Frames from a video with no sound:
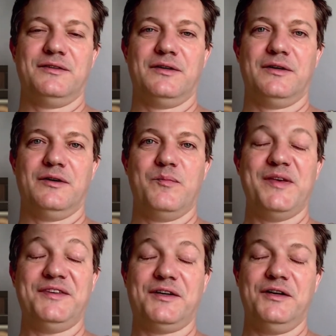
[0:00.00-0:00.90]
Uh,
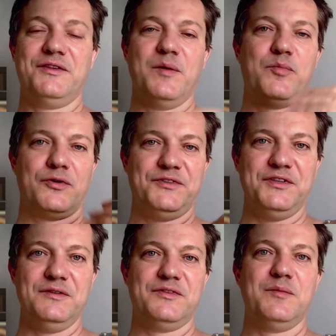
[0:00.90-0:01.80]
basically, they
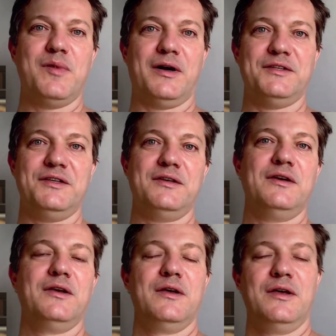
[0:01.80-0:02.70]
perceive the body.
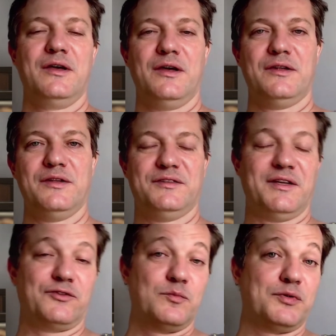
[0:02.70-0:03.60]
Uh, they
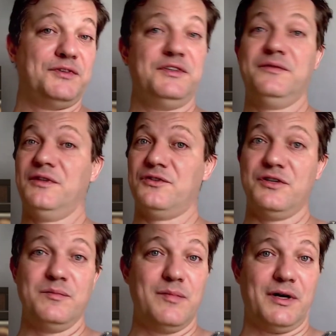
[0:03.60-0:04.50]
start to perceive the
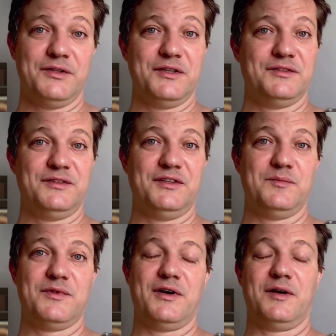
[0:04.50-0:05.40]
dream body at the
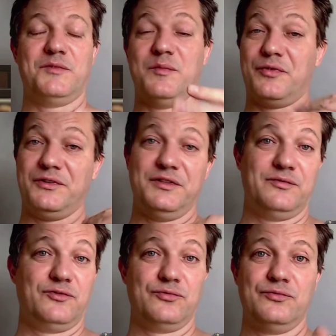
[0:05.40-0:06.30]
same time. They
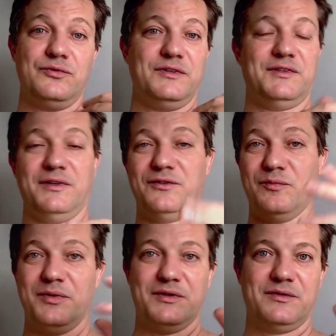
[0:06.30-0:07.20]
perceive too. It's a
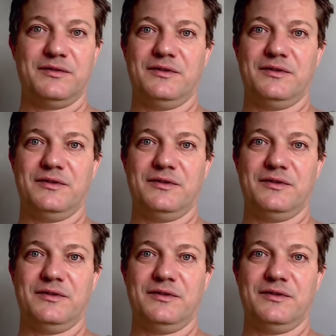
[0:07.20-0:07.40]
little bit.